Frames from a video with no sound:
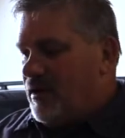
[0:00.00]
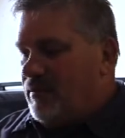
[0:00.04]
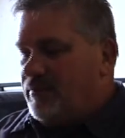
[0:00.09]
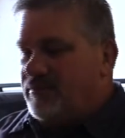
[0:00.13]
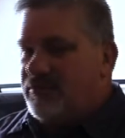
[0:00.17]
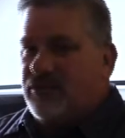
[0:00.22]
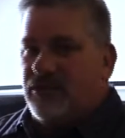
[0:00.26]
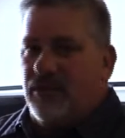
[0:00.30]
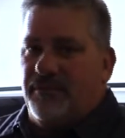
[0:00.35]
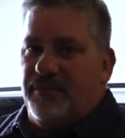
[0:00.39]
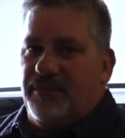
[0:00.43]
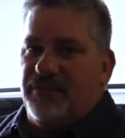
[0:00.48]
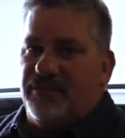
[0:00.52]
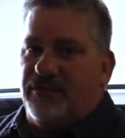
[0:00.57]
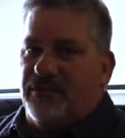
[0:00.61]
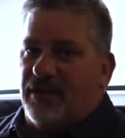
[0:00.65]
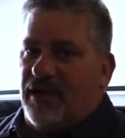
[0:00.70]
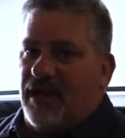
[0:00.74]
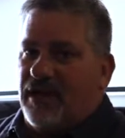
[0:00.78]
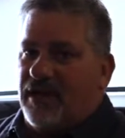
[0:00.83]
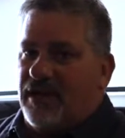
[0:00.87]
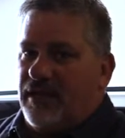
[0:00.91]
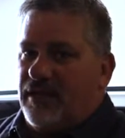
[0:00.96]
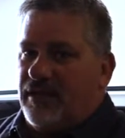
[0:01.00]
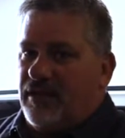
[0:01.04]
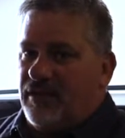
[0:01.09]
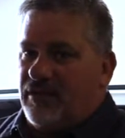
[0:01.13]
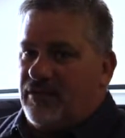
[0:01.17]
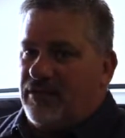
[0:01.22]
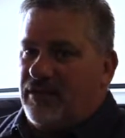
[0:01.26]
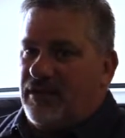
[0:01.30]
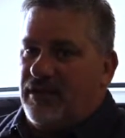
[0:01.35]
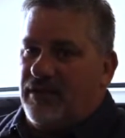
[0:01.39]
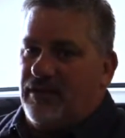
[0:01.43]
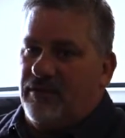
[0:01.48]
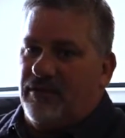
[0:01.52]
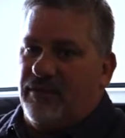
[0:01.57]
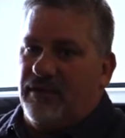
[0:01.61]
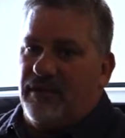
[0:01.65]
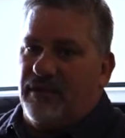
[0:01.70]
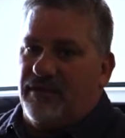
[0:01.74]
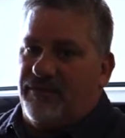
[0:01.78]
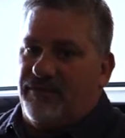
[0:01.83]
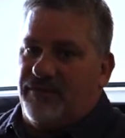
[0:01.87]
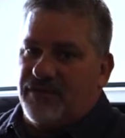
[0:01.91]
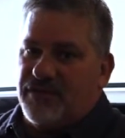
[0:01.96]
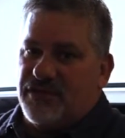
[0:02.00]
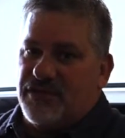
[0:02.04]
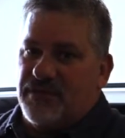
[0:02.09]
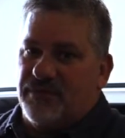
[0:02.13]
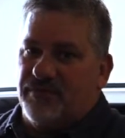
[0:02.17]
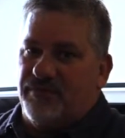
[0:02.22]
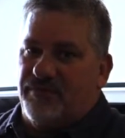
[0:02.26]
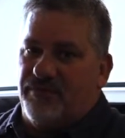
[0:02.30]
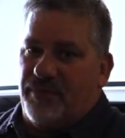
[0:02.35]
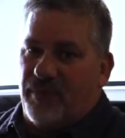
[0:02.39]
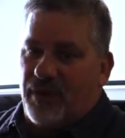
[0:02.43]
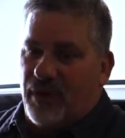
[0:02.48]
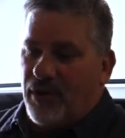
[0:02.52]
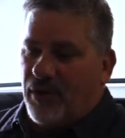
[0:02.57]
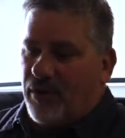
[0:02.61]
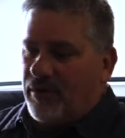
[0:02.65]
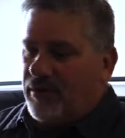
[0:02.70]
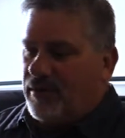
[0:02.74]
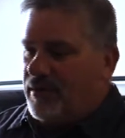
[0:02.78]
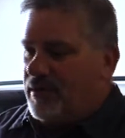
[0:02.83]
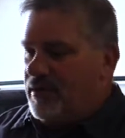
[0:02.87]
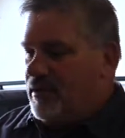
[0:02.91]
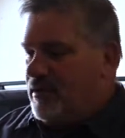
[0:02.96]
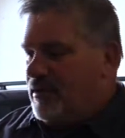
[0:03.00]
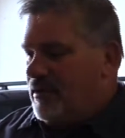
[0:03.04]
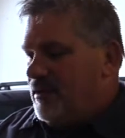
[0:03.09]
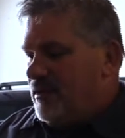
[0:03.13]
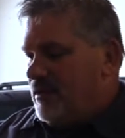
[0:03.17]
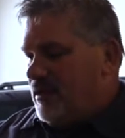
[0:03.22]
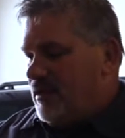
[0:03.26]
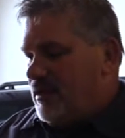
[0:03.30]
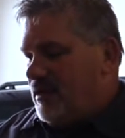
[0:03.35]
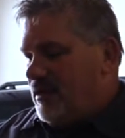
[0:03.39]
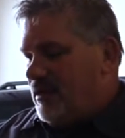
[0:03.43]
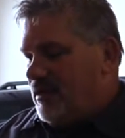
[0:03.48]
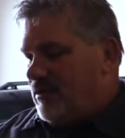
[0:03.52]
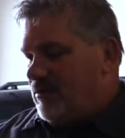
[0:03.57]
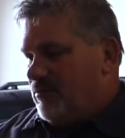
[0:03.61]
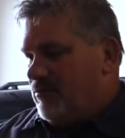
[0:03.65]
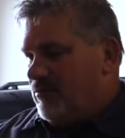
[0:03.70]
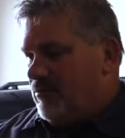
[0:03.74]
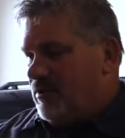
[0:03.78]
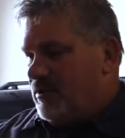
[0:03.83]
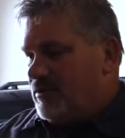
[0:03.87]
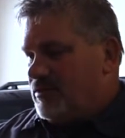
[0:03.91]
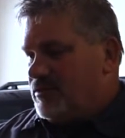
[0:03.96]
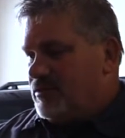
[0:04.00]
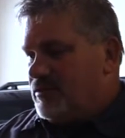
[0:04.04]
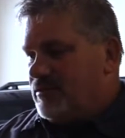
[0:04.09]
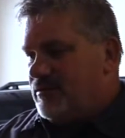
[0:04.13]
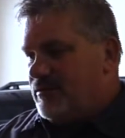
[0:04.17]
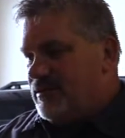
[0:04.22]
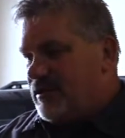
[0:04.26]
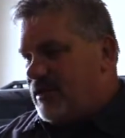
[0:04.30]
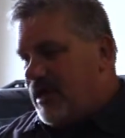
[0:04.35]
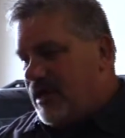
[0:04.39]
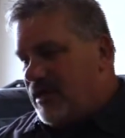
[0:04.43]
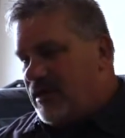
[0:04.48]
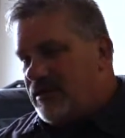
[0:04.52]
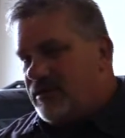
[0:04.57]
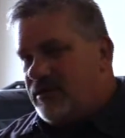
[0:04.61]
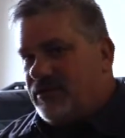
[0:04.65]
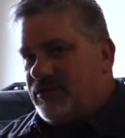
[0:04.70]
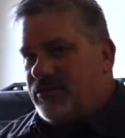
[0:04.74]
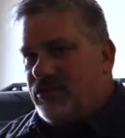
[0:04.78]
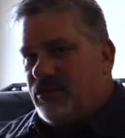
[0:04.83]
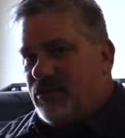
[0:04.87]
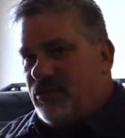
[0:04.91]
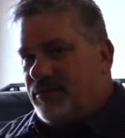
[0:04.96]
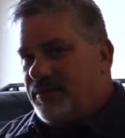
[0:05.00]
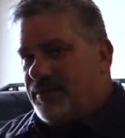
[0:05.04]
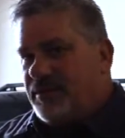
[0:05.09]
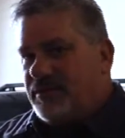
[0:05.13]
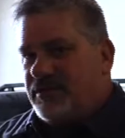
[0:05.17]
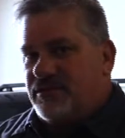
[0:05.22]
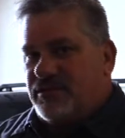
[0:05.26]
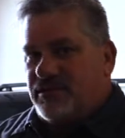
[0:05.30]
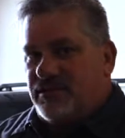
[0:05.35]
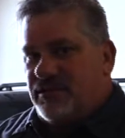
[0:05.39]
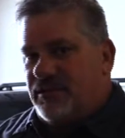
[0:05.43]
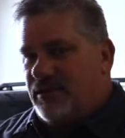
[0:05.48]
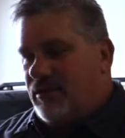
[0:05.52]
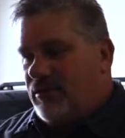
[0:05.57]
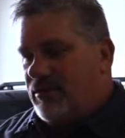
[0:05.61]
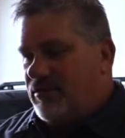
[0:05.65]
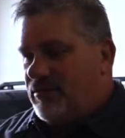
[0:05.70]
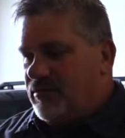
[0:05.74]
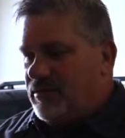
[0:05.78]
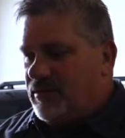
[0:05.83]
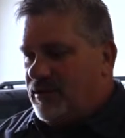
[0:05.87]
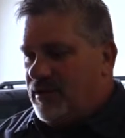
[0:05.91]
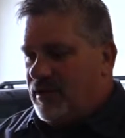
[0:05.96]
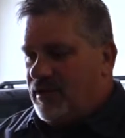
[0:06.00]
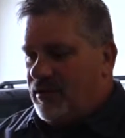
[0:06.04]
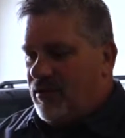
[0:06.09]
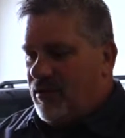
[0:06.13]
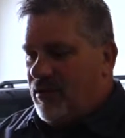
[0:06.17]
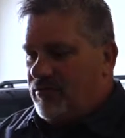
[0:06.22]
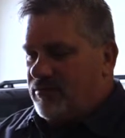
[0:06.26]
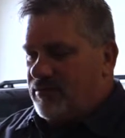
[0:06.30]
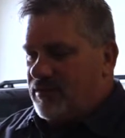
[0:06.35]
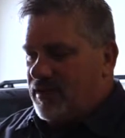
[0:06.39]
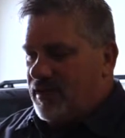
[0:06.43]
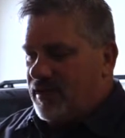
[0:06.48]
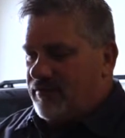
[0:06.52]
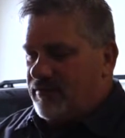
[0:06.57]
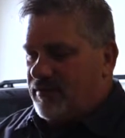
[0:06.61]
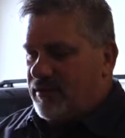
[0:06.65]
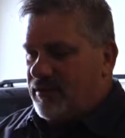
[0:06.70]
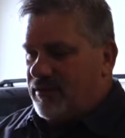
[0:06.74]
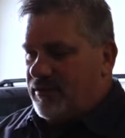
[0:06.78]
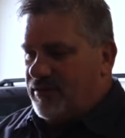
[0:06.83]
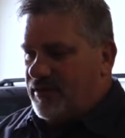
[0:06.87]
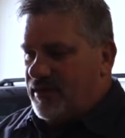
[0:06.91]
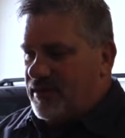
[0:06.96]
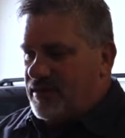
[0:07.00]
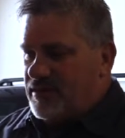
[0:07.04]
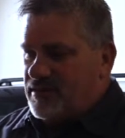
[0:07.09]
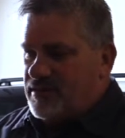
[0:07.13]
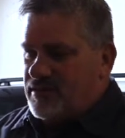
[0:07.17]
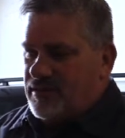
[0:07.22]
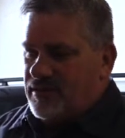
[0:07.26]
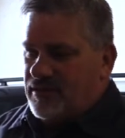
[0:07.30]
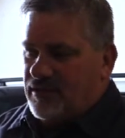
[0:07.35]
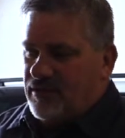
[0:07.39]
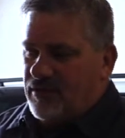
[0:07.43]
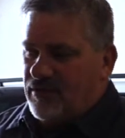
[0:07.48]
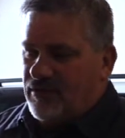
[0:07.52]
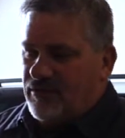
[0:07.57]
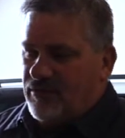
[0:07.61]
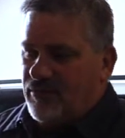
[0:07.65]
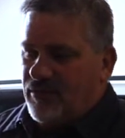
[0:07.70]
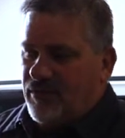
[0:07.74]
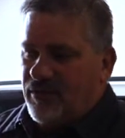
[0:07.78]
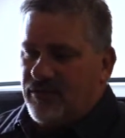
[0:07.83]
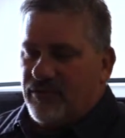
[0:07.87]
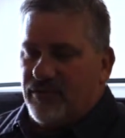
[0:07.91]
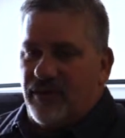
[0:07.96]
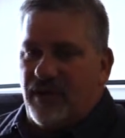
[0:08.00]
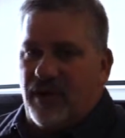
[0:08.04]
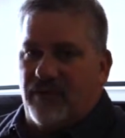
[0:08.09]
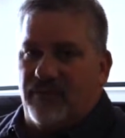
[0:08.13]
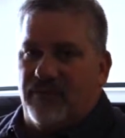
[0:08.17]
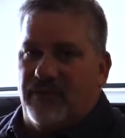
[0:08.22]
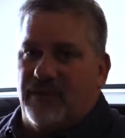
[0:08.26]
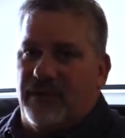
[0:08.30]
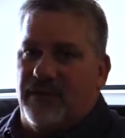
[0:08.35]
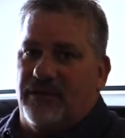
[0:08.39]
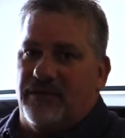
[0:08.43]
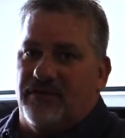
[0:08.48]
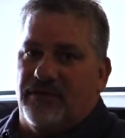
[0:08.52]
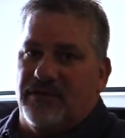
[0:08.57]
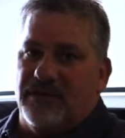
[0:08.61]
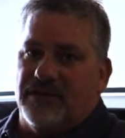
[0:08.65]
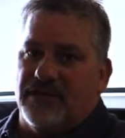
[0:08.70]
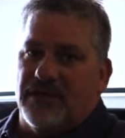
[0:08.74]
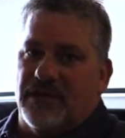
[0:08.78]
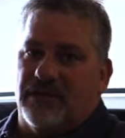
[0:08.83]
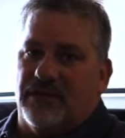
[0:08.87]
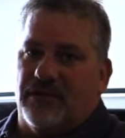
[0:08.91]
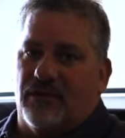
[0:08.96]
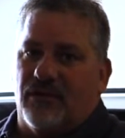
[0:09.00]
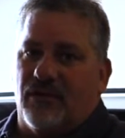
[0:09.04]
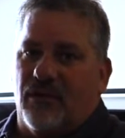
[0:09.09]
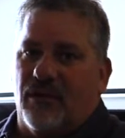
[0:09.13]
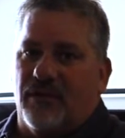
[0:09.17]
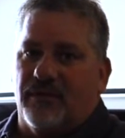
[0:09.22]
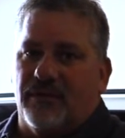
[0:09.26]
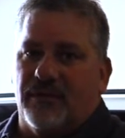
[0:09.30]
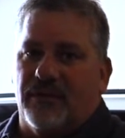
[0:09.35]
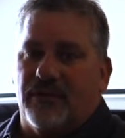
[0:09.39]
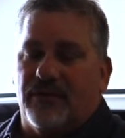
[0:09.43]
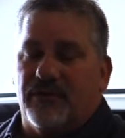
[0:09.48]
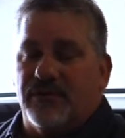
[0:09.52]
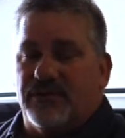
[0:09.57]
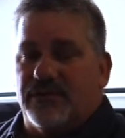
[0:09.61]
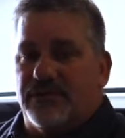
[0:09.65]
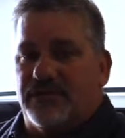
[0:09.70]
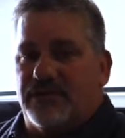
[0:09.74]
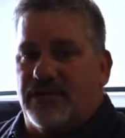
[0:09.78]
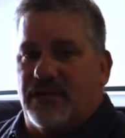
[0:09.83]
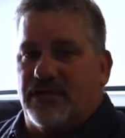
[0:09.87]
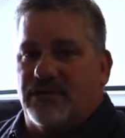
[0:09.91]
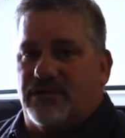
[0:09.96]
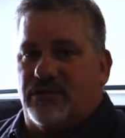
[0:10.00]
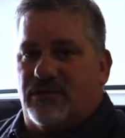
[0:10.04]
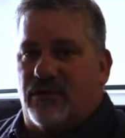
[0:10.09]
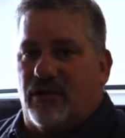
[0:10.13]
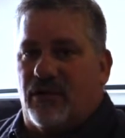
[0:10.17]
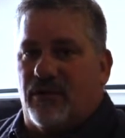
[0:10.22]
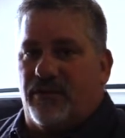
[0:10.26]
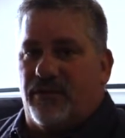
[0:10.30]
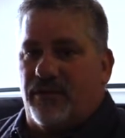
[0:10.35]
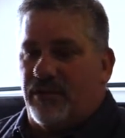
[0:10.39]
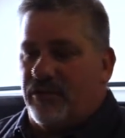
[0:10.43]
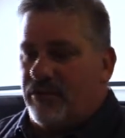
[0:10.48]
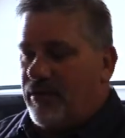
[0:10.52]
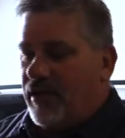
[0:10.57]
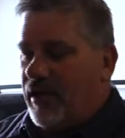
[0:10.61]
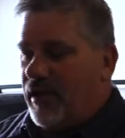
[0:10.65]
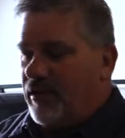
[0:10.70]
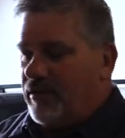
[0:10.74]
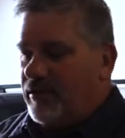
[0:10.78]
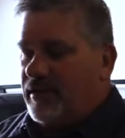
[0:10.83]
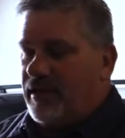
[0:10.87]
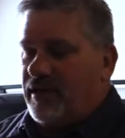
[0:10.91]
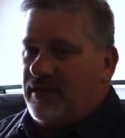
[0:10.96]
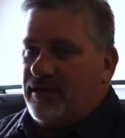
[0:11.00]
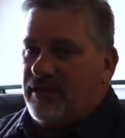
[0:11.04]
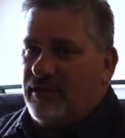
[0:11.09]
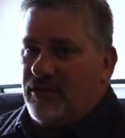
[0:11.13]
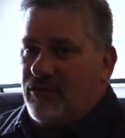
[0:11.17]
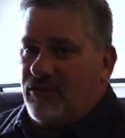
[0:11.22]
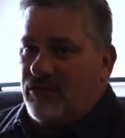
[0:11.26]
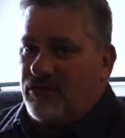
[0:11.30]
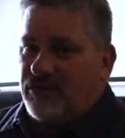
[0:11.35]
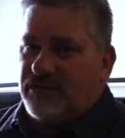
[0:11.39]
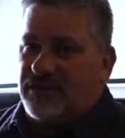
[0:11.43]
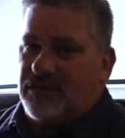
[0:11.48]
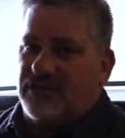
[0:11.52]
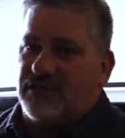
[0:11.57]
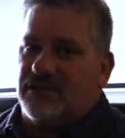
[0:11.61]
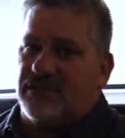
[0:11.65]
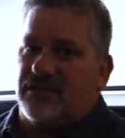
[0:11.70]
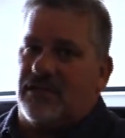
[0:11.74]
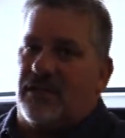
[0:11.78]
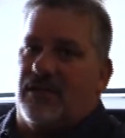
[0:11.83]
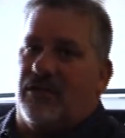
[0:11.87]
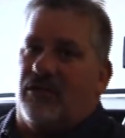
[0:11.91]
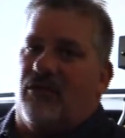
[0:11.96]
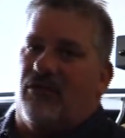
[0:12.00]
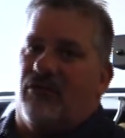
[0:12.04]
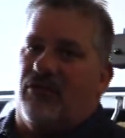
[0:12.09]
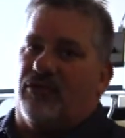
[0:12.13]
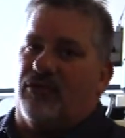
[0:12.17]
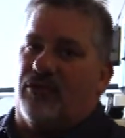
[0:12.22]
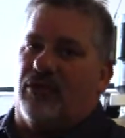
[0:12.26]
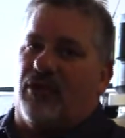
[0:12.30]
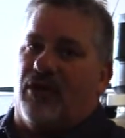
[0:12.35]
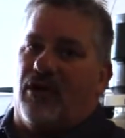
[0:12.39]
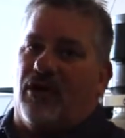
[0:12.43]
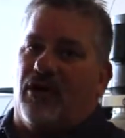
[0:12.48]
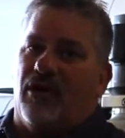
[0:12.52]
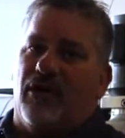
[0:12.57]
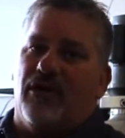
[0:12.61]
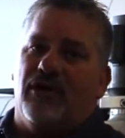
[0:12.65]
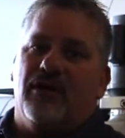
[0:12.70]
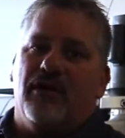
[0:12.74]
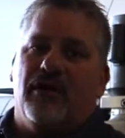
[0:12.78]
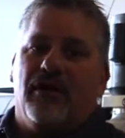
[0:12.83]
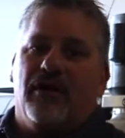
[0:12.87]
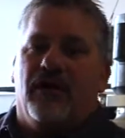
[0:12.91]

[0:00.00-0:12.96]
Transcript: So it means you're not getting a clean, efficient burn, which kind of determines, along with a lot of other things, whether or not we need to rejet the carburetor or just change the carburetor out. And of course, this is on an older car.